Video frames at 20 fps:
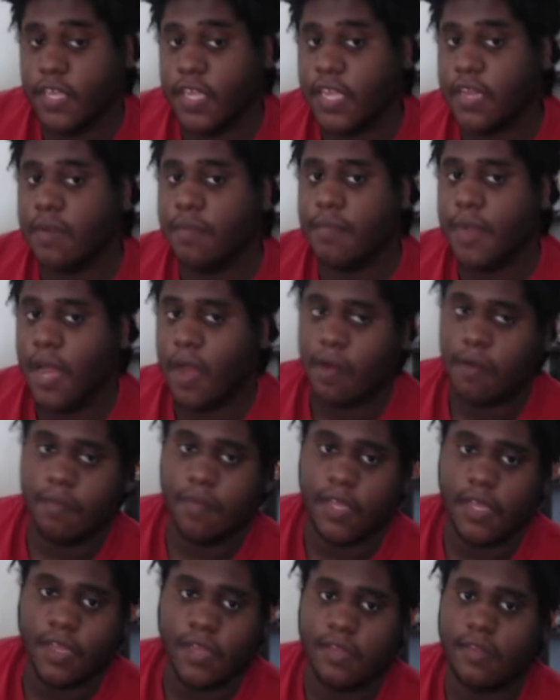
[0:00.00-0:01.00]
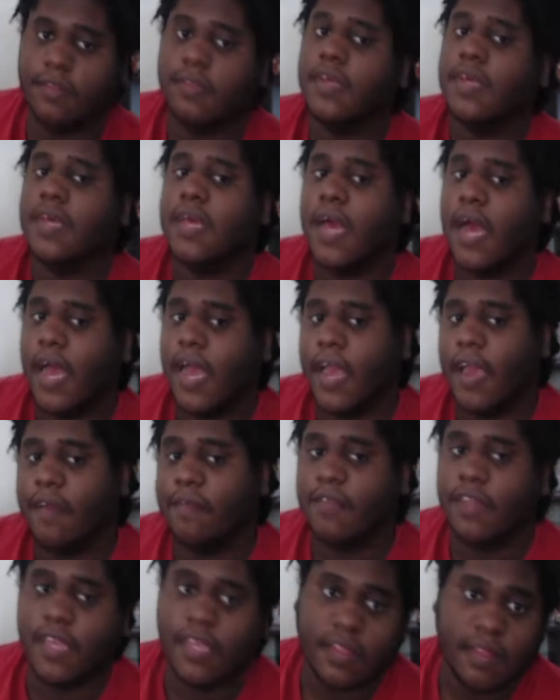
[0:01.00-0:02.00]
get him out because I
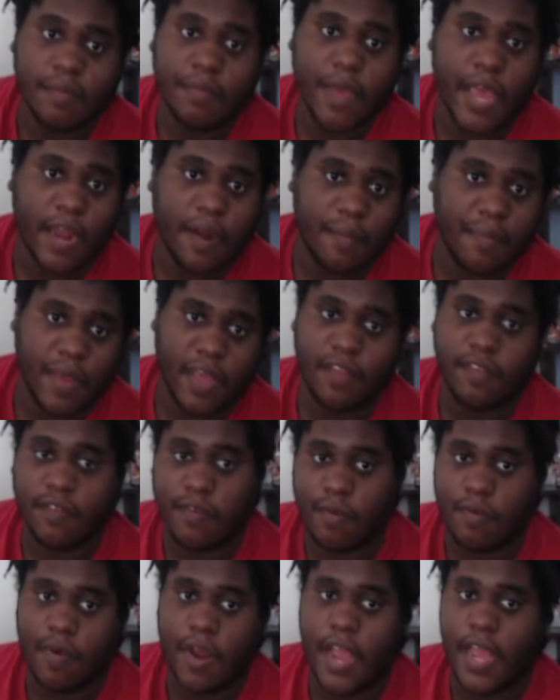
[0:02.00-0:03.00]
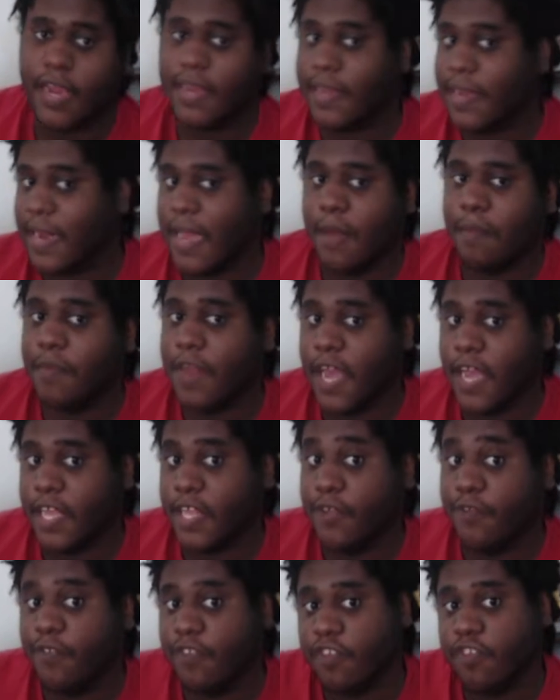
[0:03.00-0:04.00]
have to get the mana base correct, and I'm not
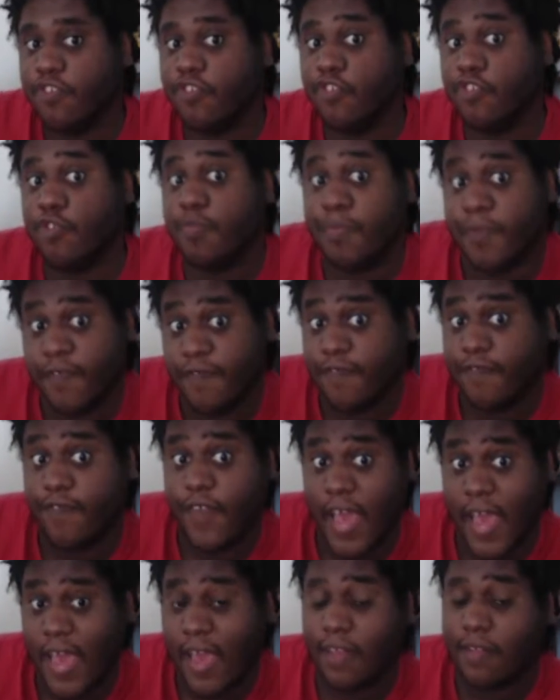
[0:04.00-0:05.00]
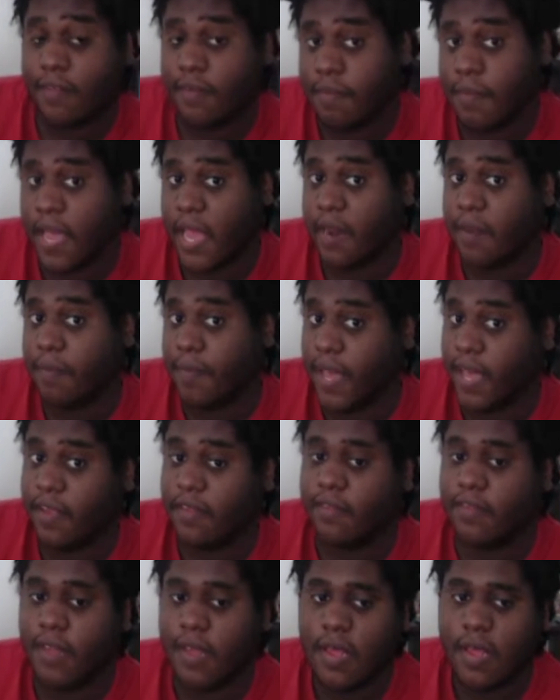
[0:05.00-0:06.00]
using super fast mana
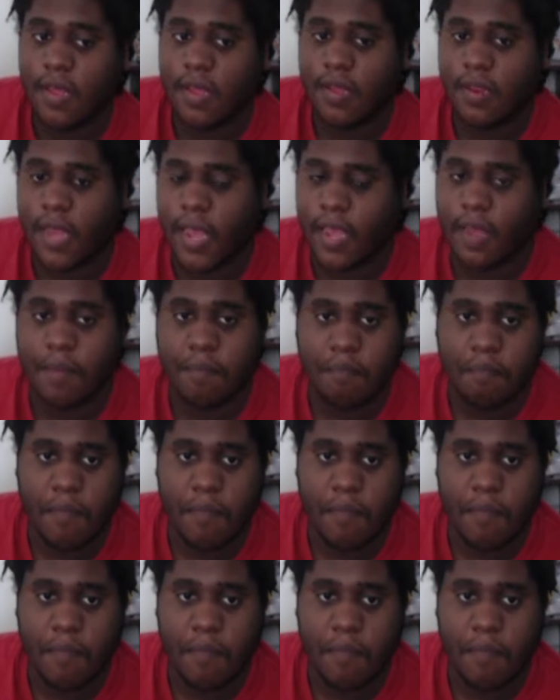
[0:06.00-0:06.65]
base like a